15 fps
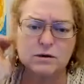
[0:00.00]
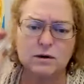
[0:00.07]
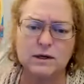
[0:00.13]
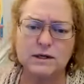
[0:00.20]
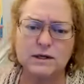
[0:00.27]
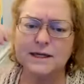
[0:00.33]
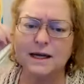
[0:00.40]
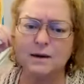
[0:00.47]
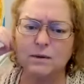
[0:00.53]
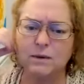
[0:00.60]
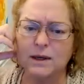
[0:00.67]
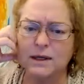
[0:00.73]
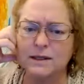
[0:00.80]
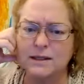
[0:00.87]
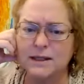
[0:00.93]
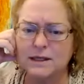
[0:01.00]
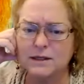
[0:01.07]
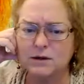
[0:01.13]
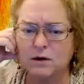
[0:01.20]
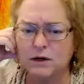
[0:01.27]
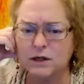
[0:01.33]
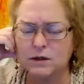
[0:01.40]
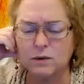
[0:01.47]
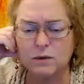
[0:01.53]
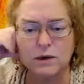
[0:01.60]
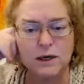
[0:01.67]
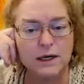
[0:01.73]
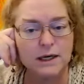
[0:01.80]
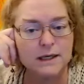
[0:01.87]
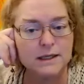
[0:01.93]
It's hard to
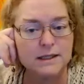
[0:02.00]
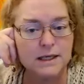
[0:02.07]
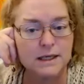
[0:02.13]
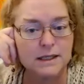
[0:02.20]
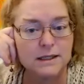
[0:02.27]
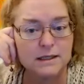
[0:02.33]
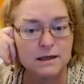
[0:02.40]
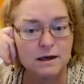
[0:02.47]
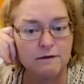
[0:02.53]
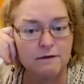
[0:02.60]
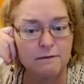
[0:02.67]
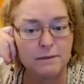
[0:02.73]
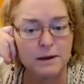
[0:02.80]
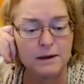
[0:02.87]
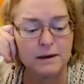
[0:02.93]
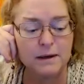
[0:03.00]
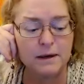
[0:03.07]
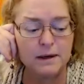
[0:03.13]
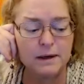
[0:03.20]
organize that stuff, but